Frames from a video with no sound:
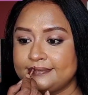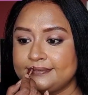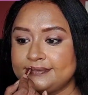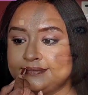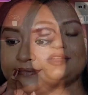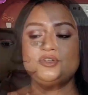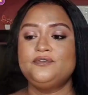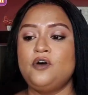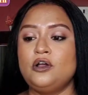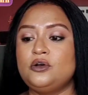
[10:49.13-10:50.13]
I like to
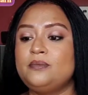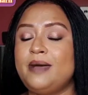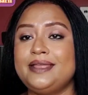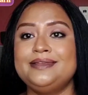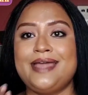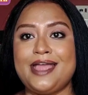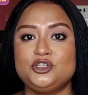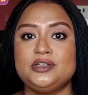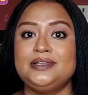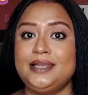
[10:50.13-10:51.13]
follow my
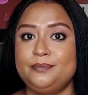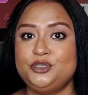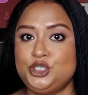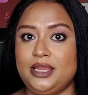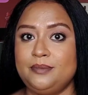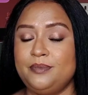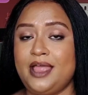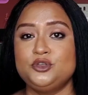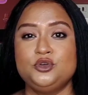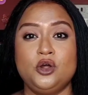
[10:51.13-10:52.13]
natural lip shape.
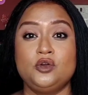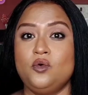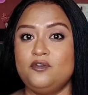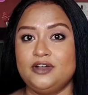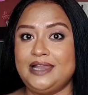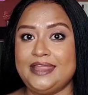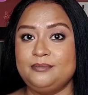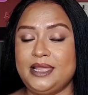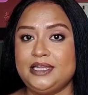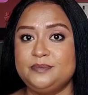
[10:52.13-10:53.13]
I do not overline
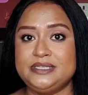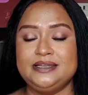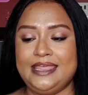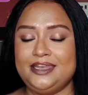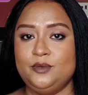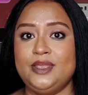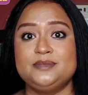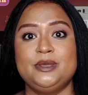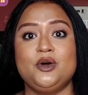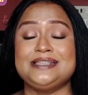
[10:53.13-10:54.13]
my lips in any ways,
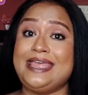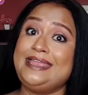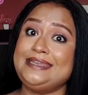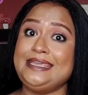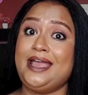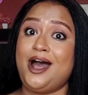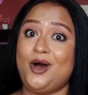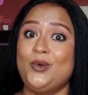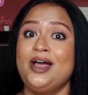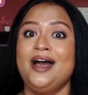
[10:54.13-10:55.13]
because
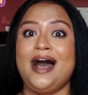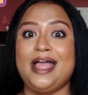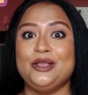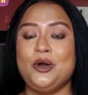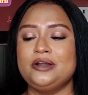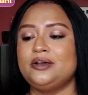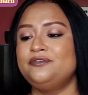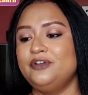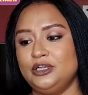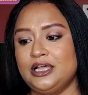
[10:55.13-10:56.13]
anyhow I got
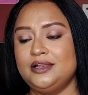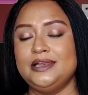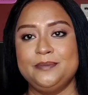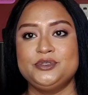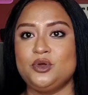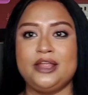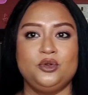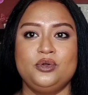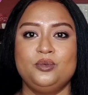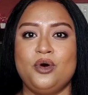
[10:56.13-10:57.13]
filler lips, so I
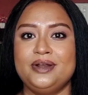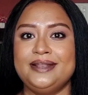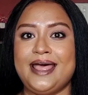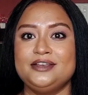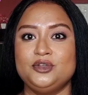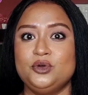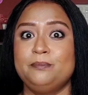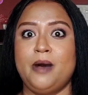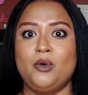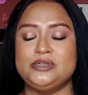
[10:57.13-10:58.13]
don't want that,
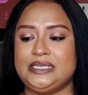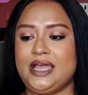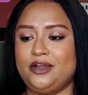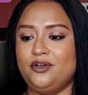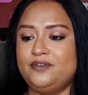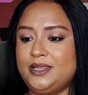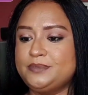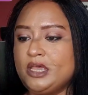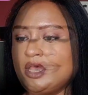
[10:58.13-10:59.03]
pouty kind of lips.